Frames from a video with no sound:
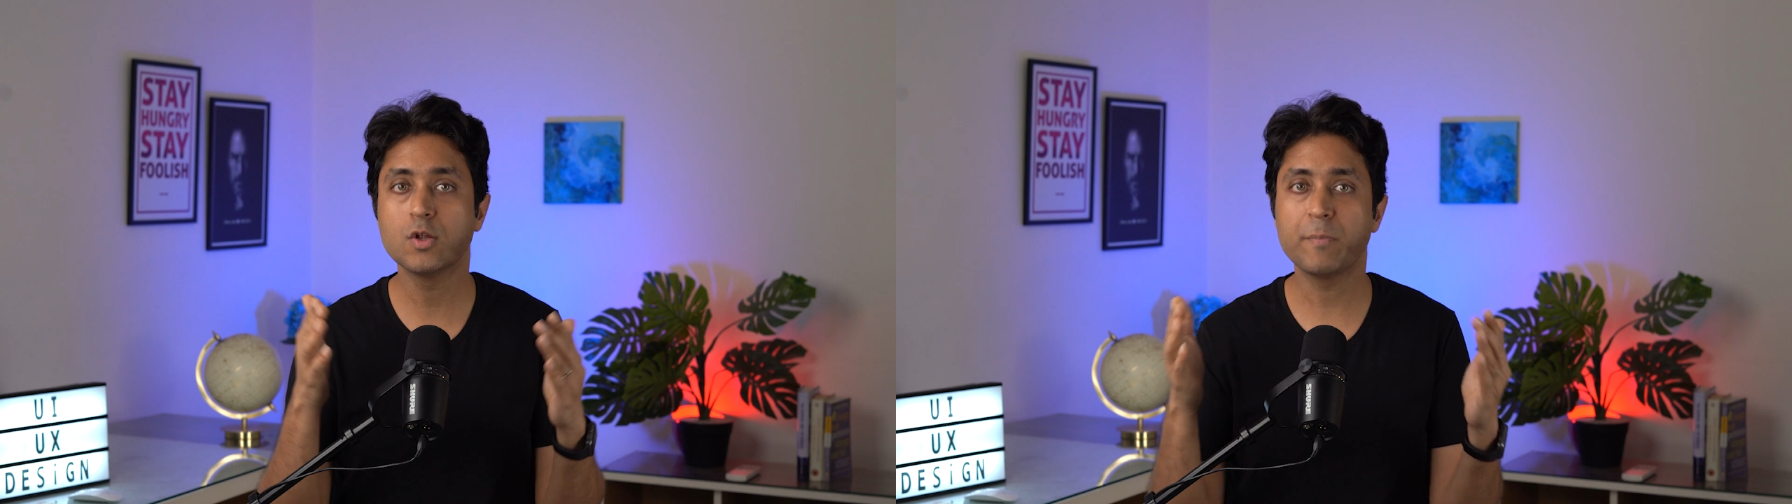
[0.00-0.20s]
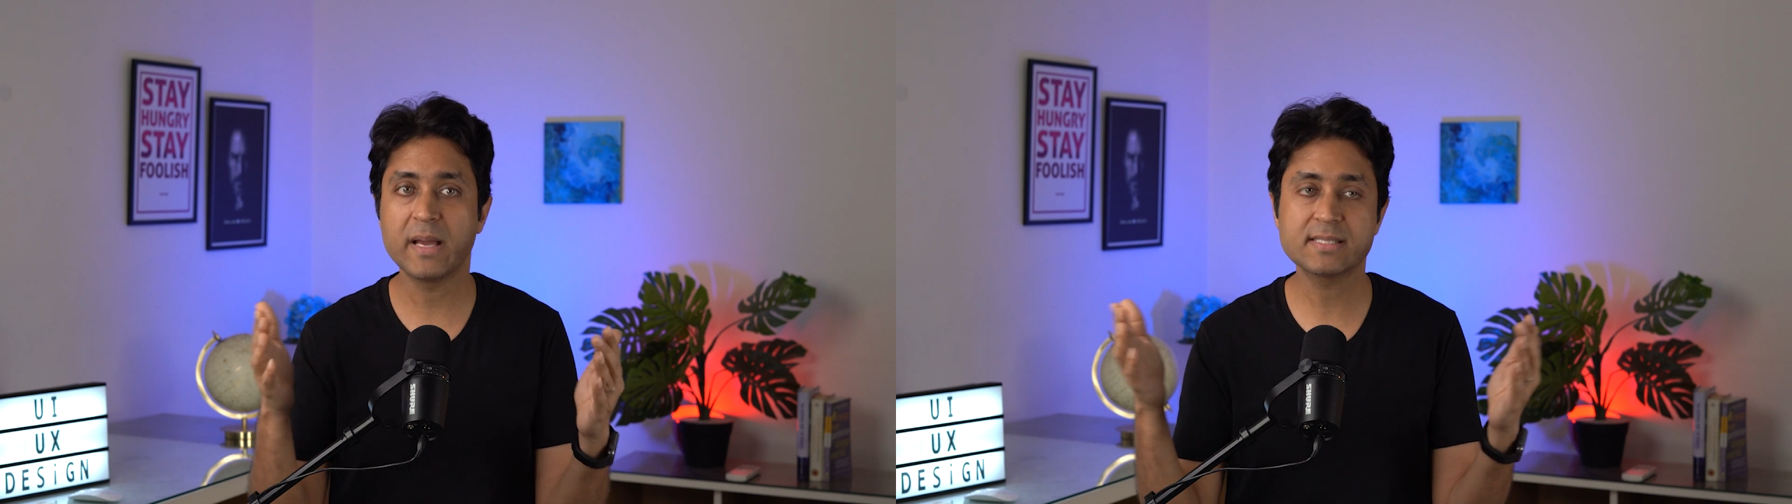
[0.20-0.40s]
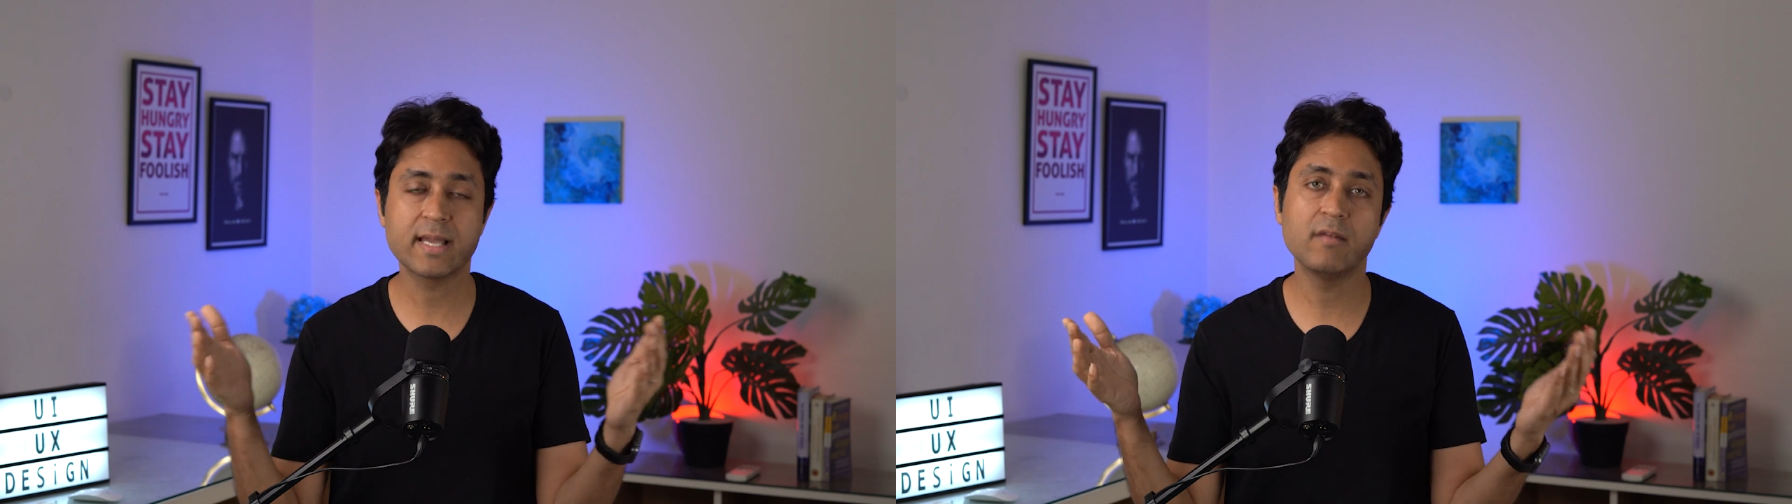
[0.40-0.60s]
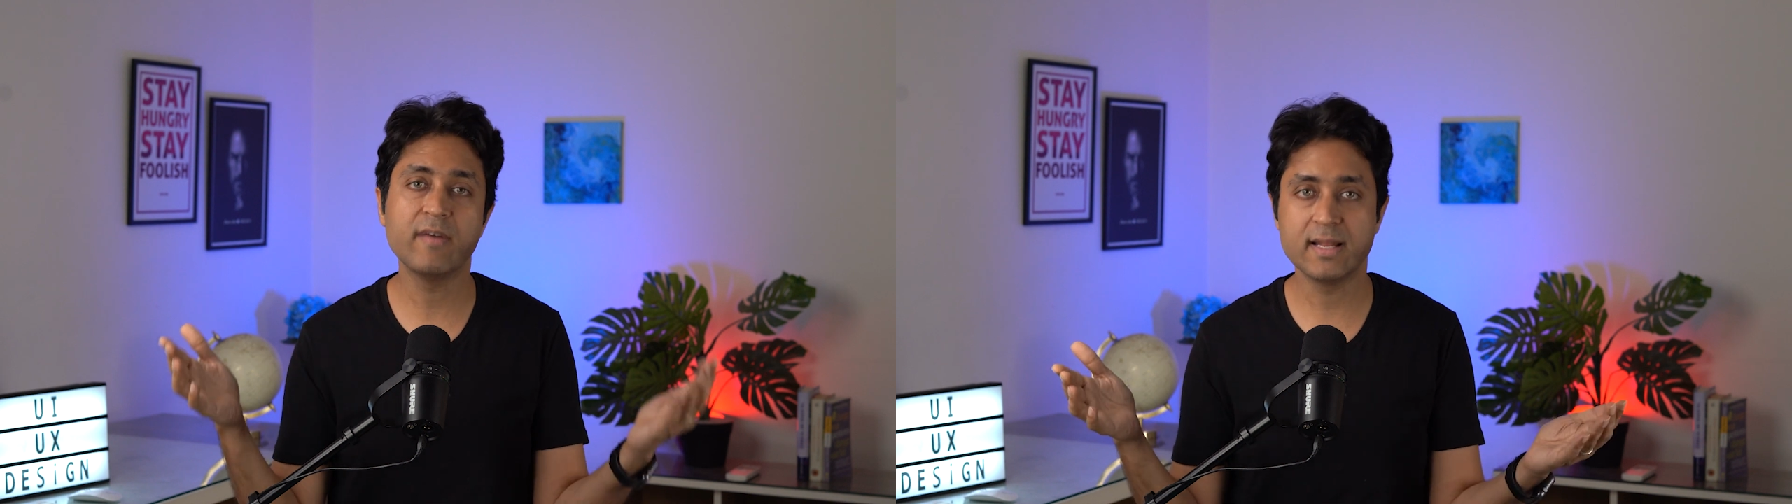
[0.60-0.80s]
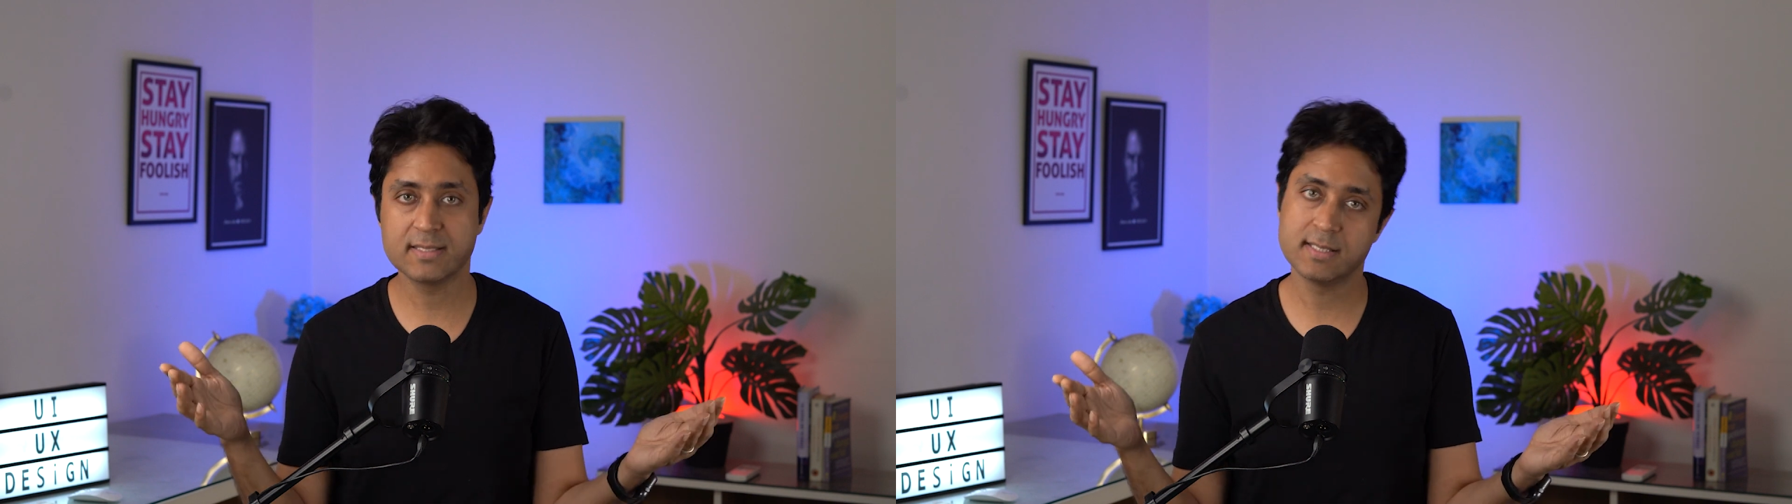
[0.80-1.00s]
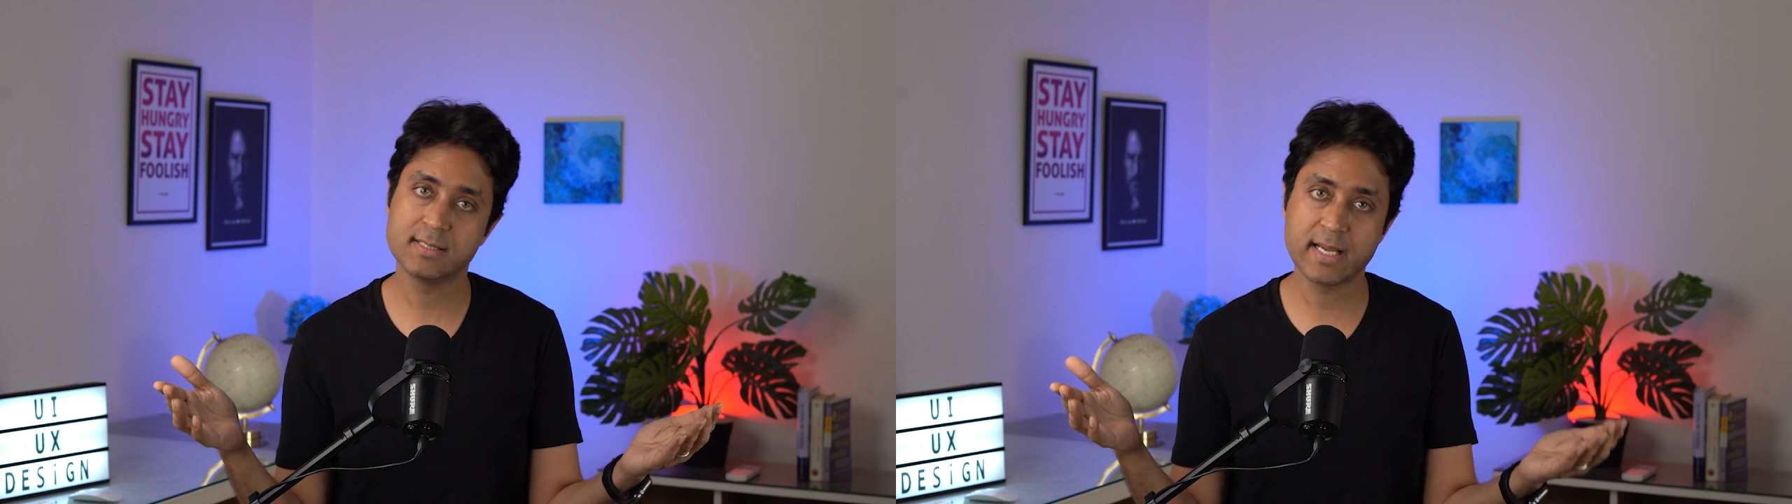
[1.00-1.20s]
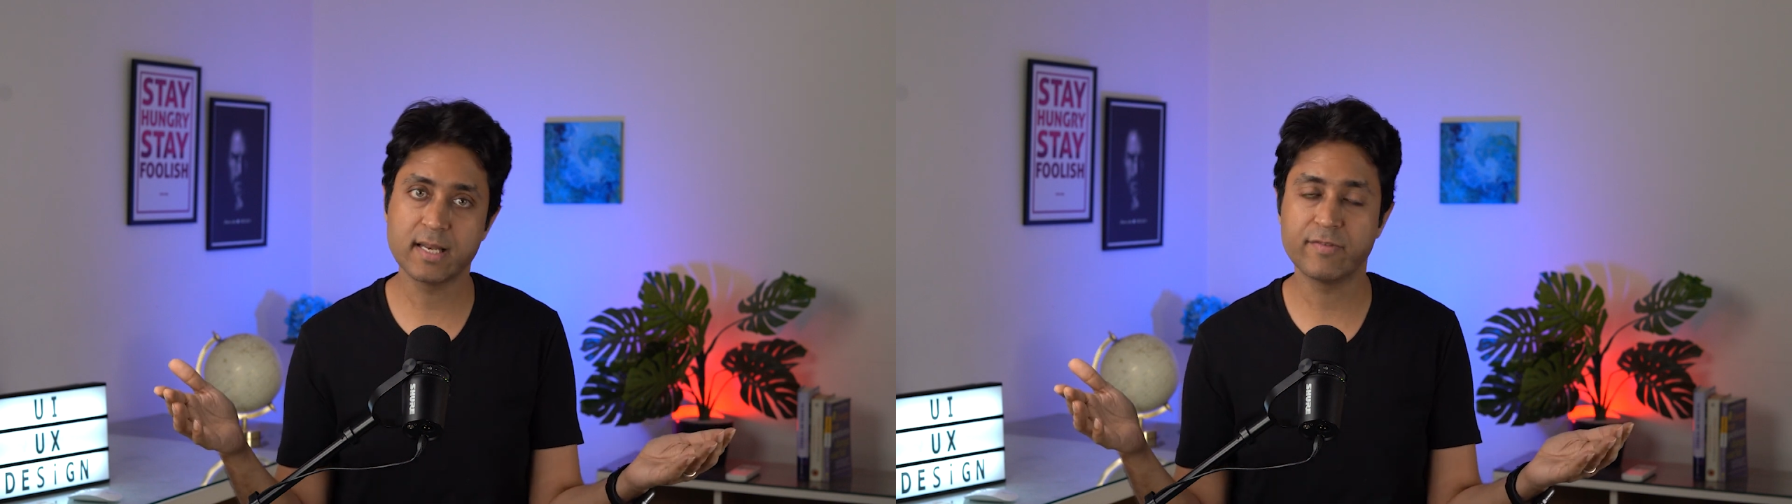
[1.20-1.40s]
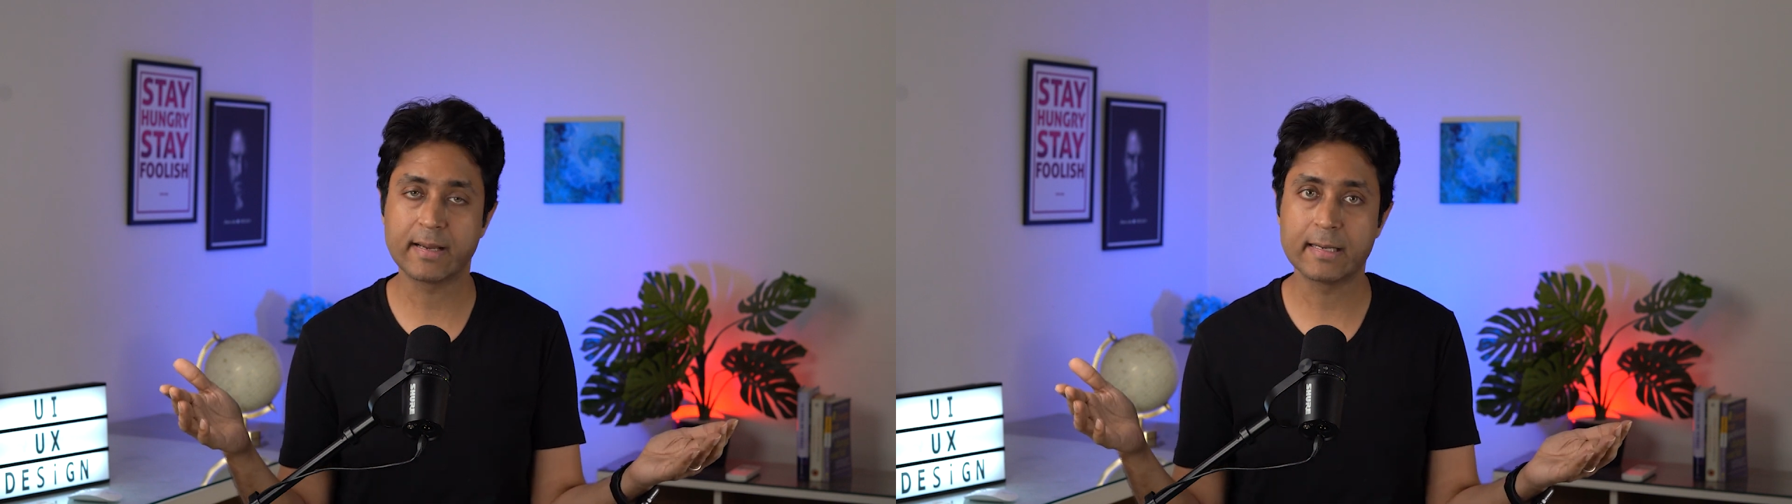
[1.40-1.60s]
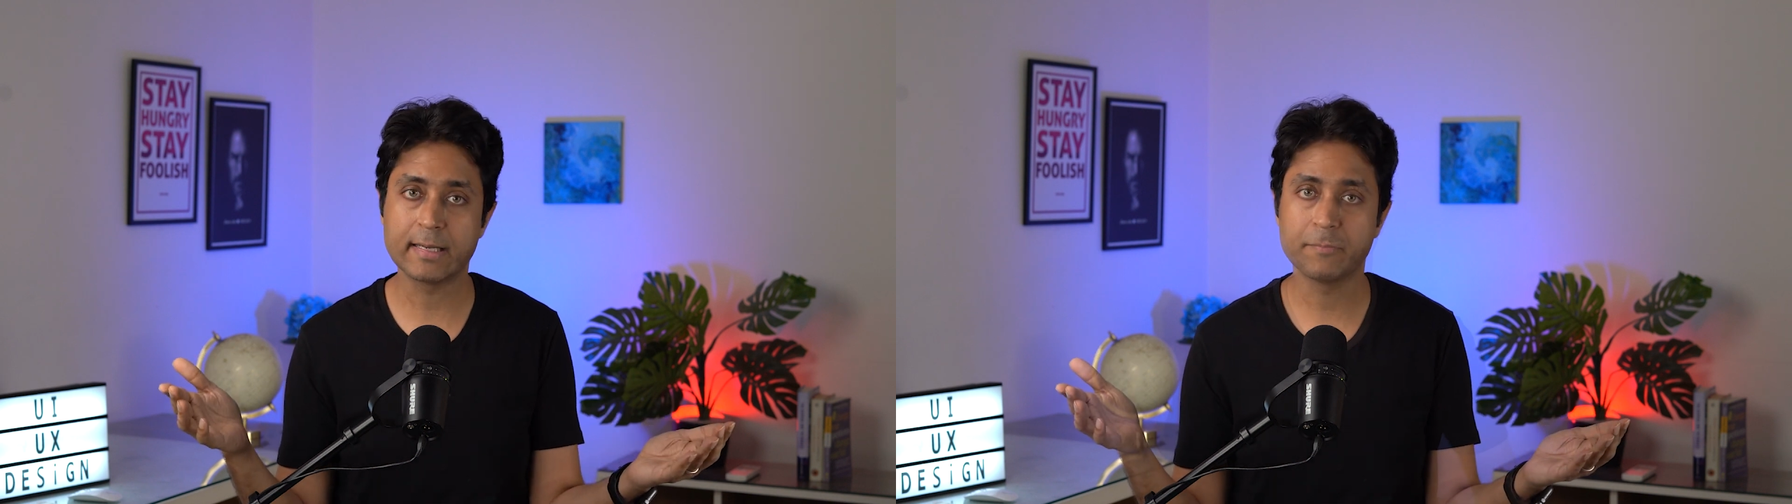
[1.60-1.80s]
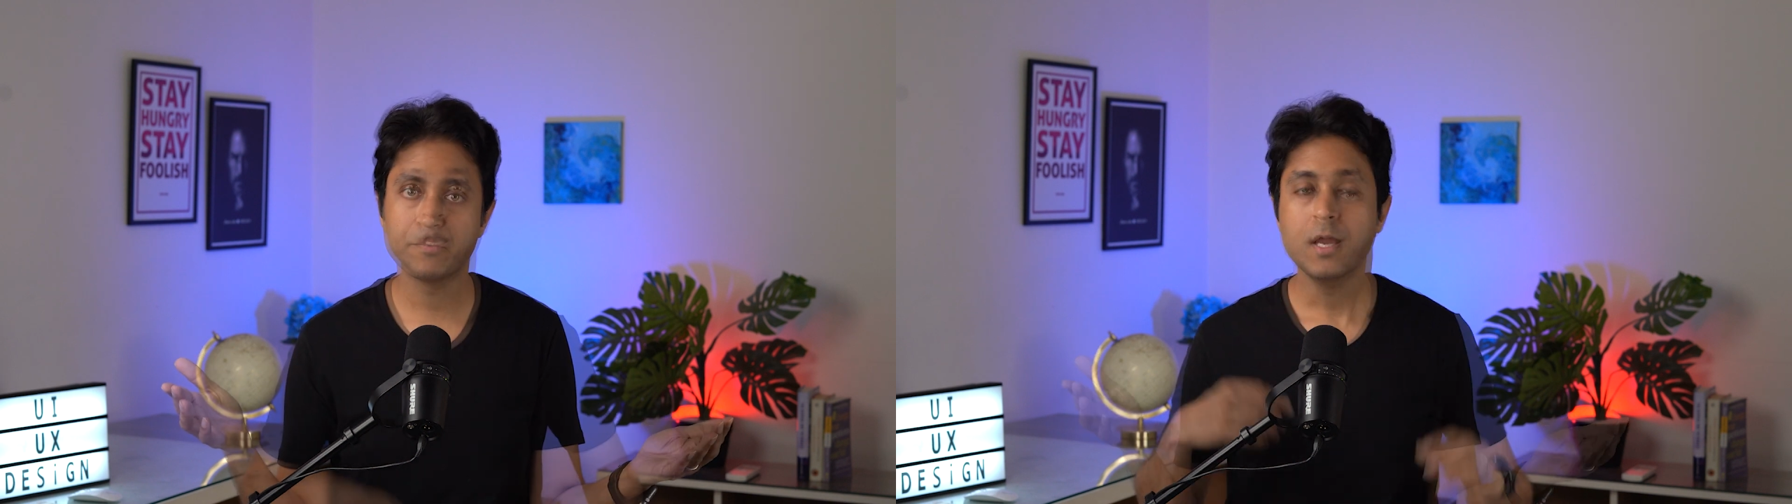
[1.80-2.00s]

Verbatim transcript: their pay scale varies significantly.